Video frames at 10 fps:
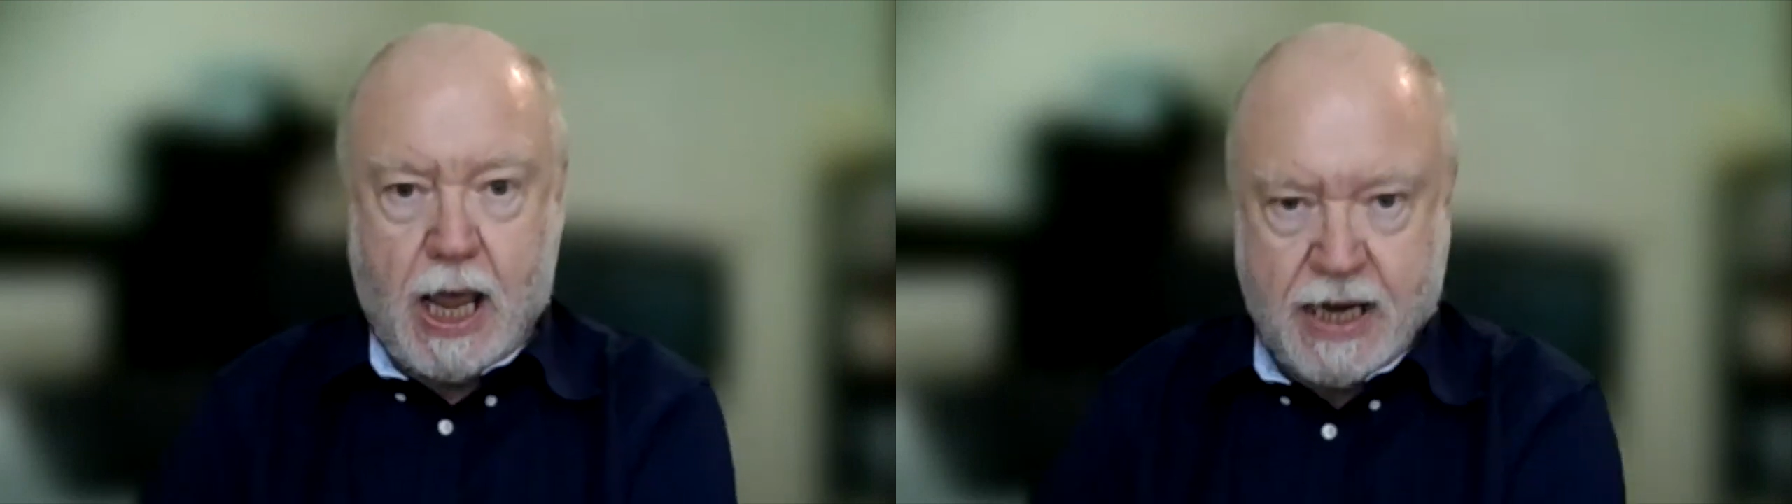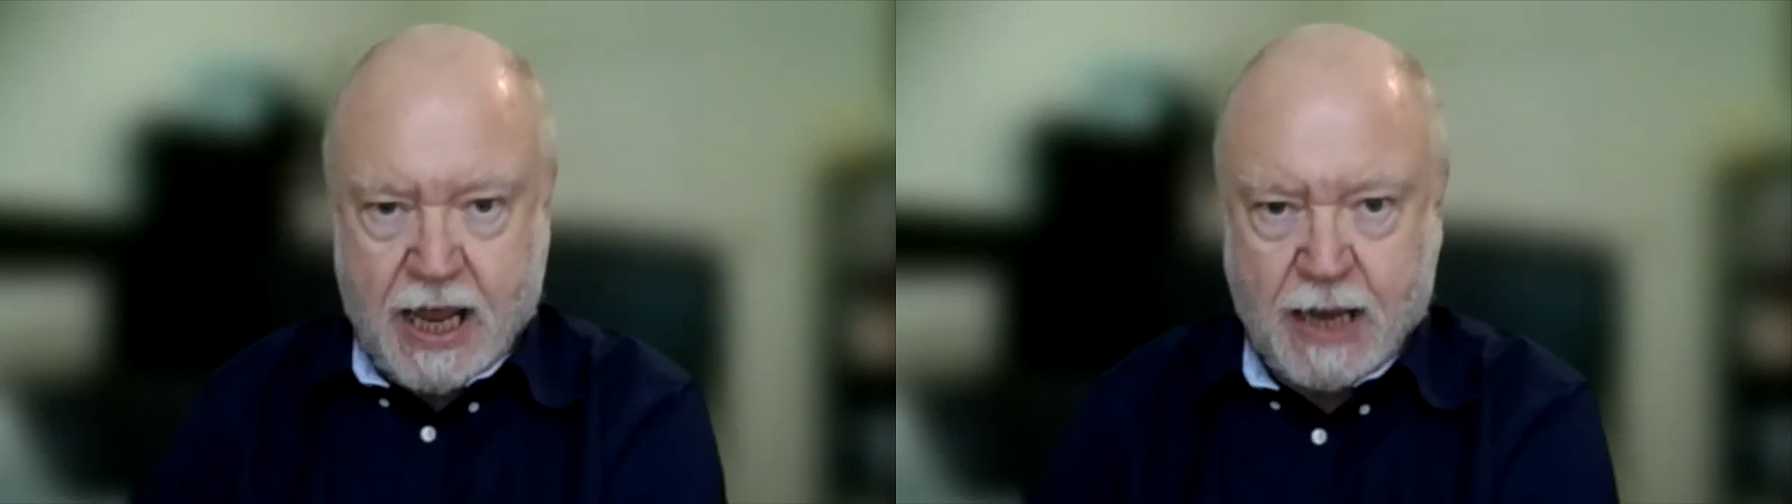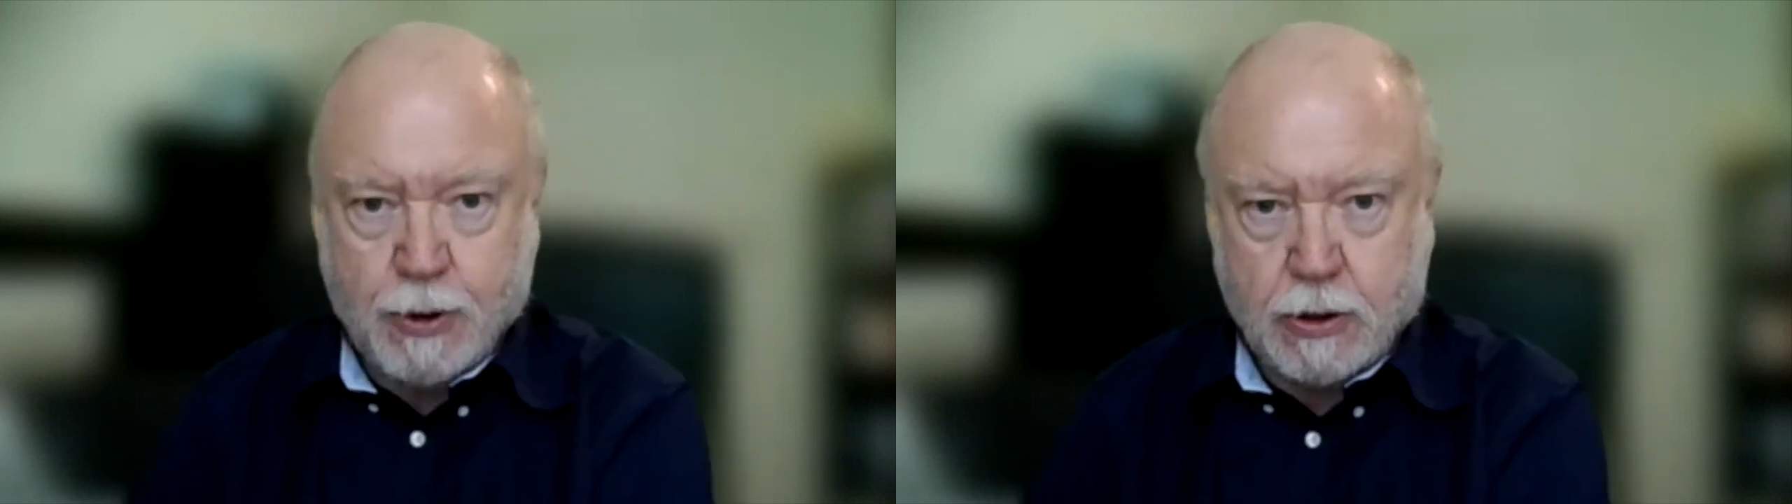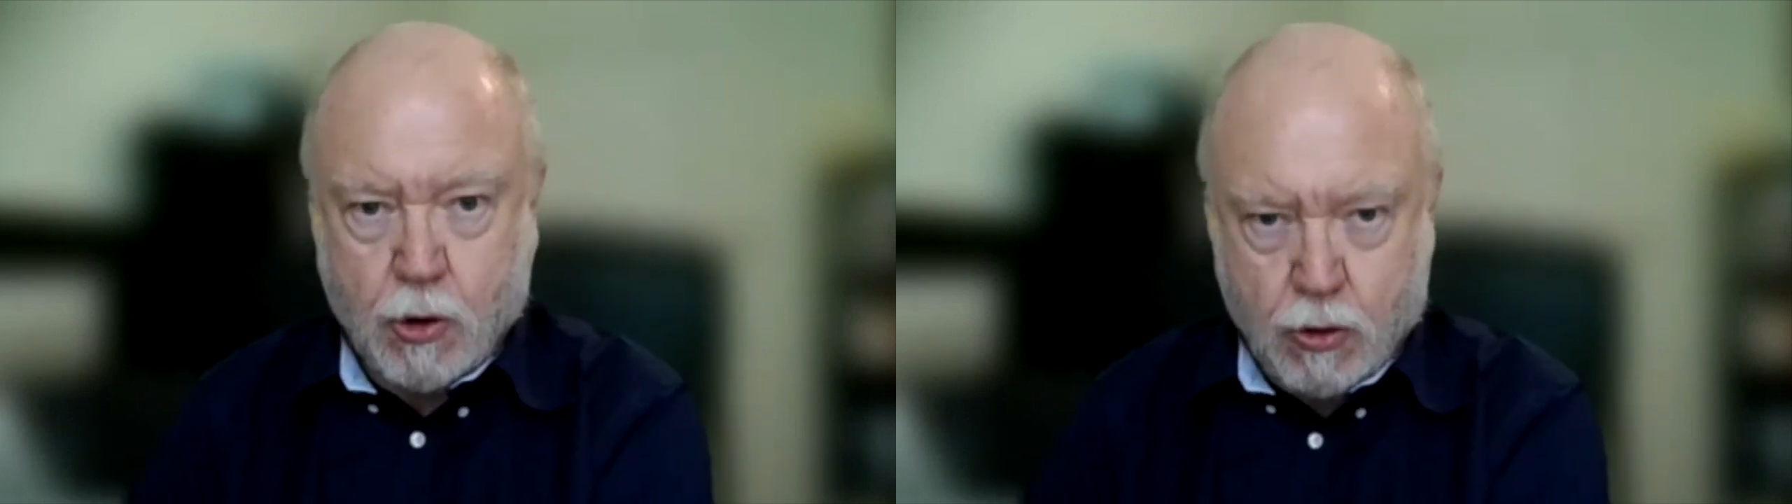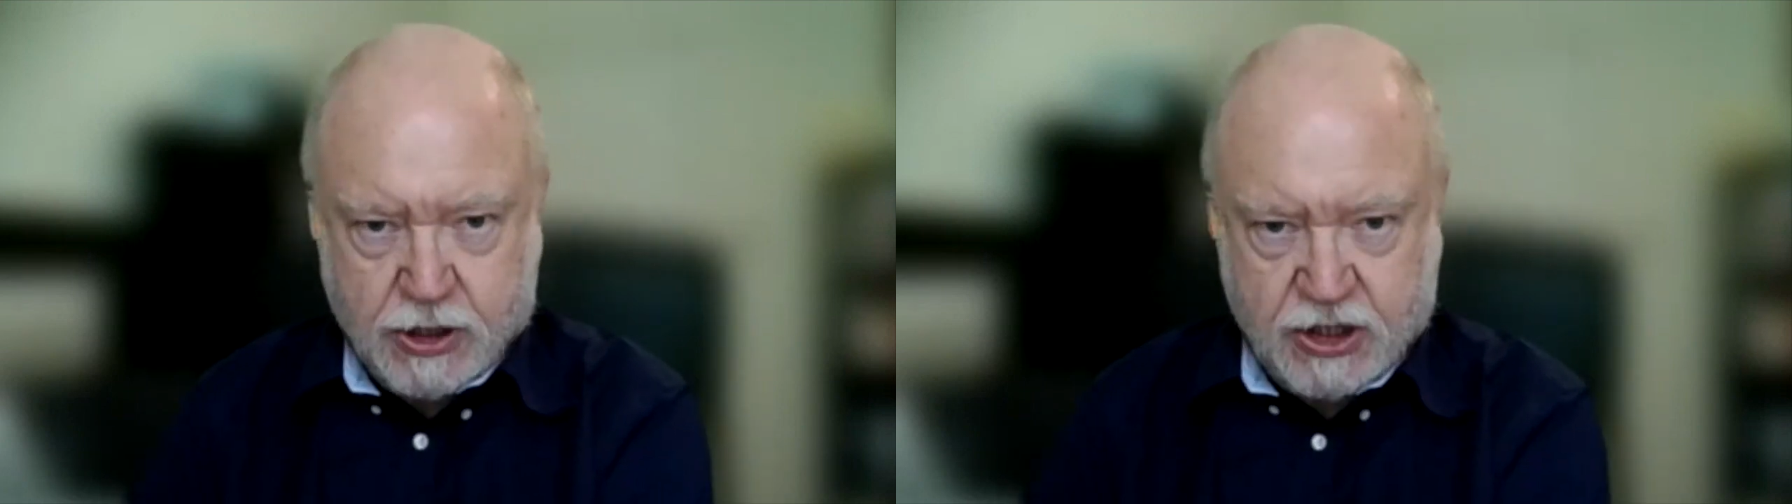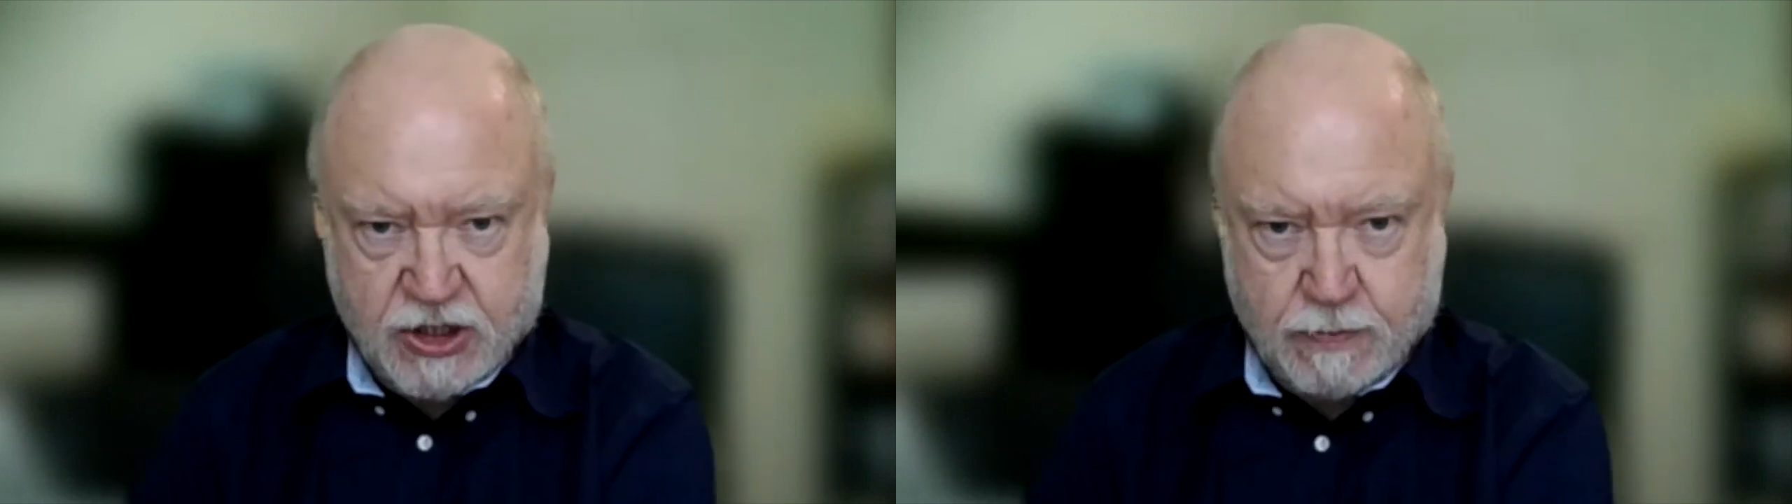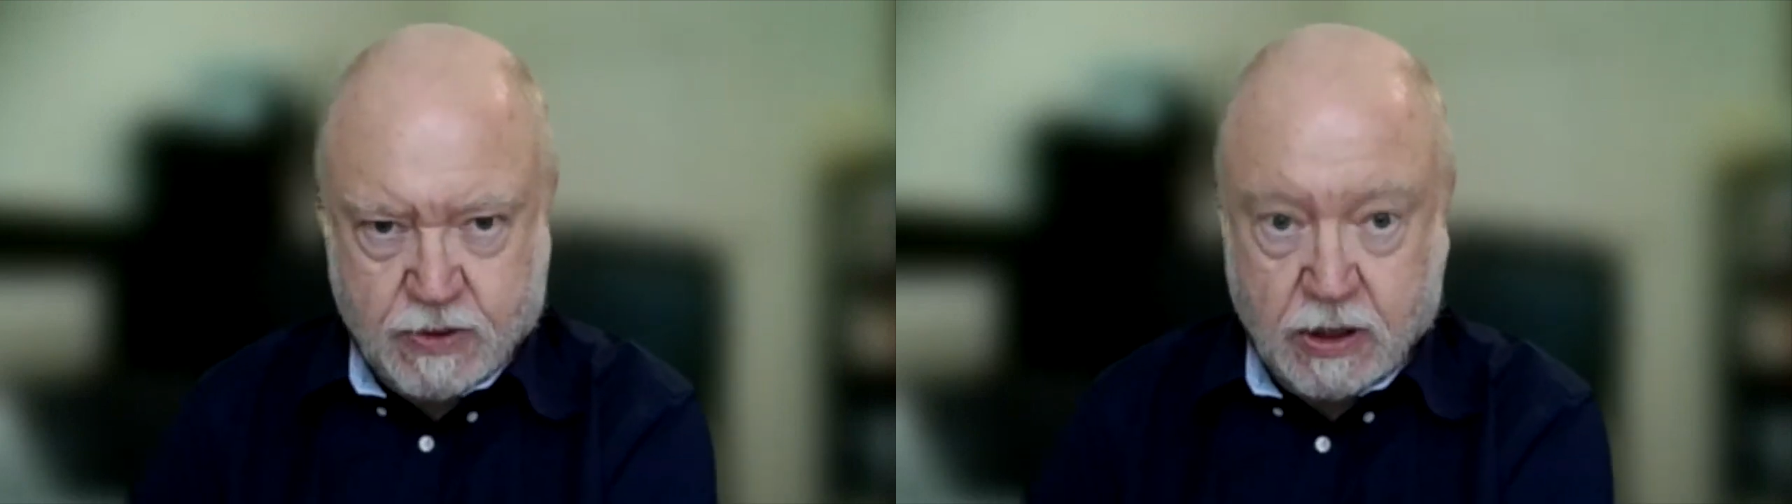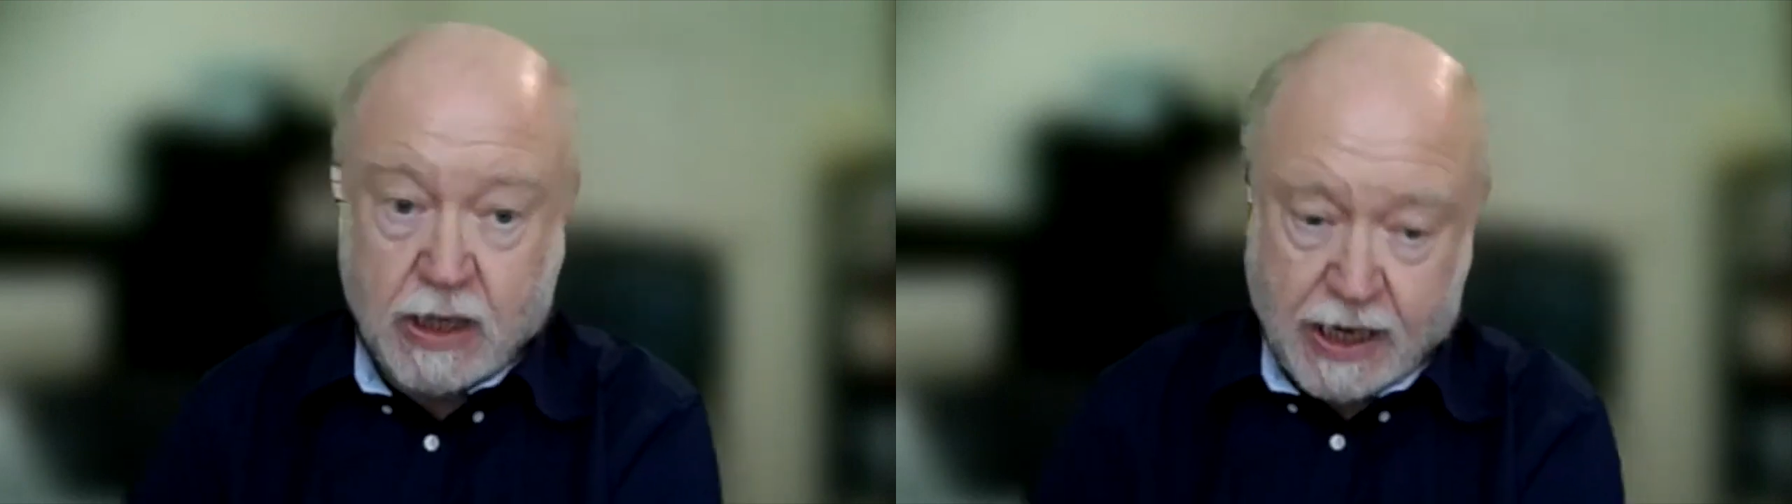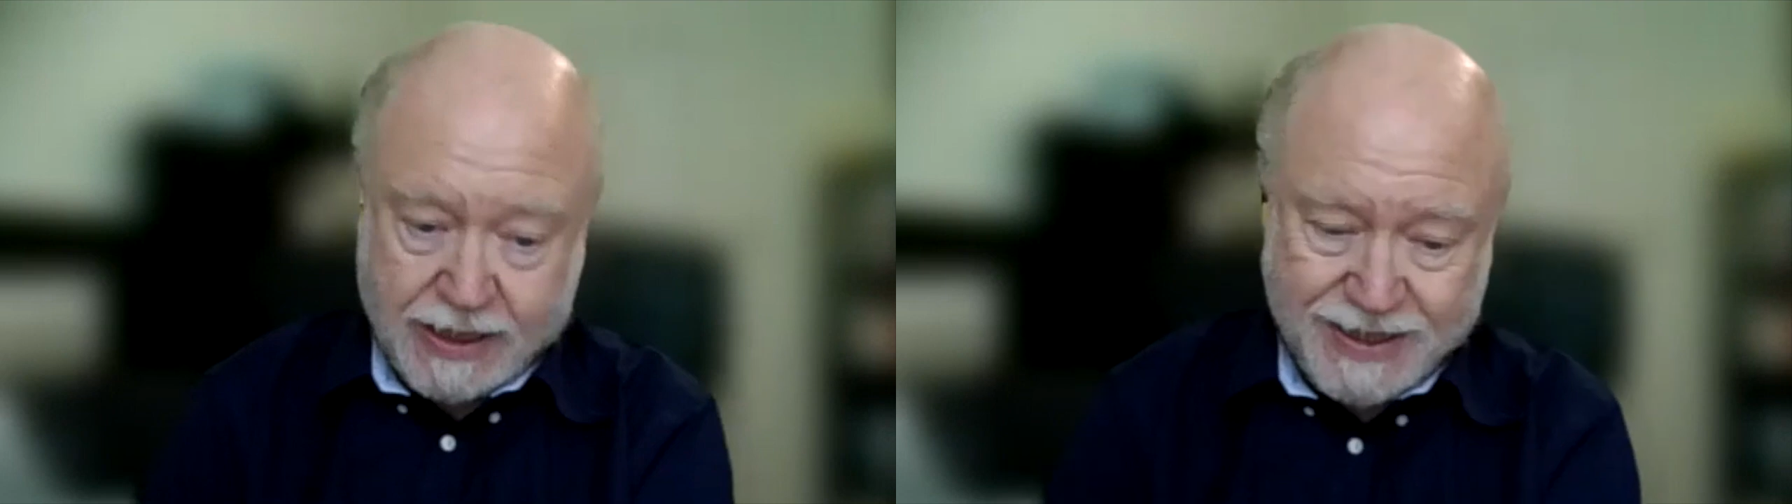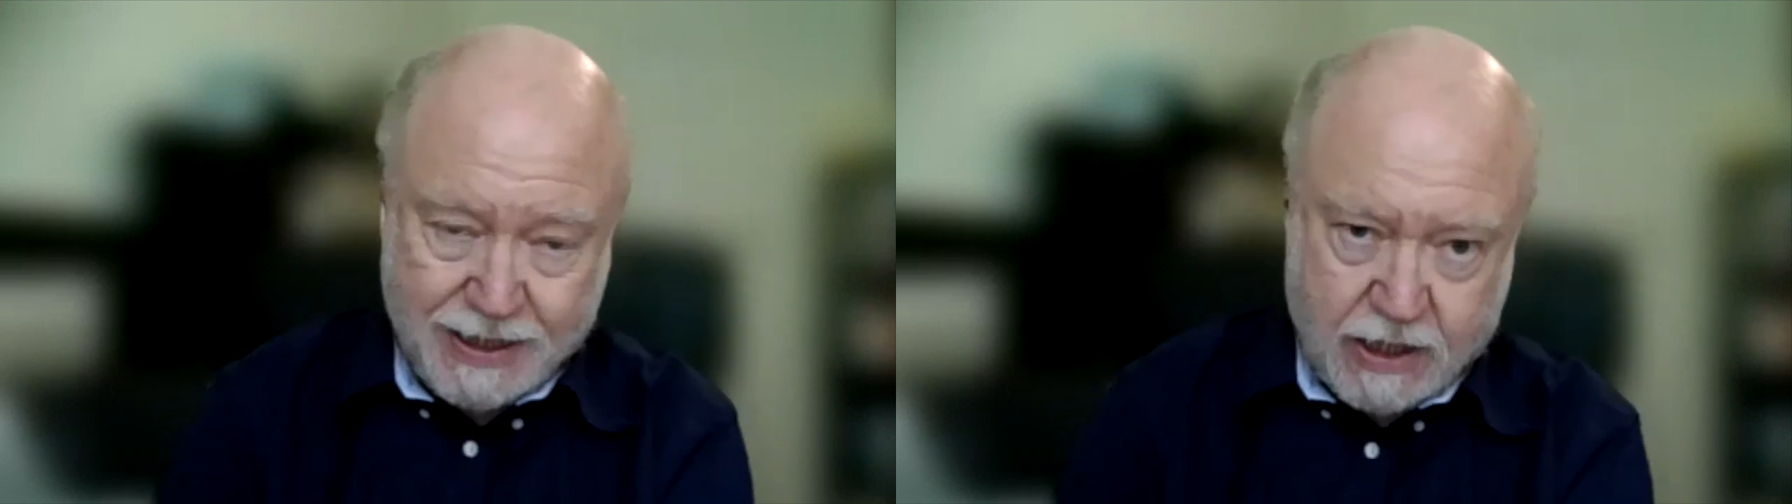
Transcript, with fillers: enable organisms like C.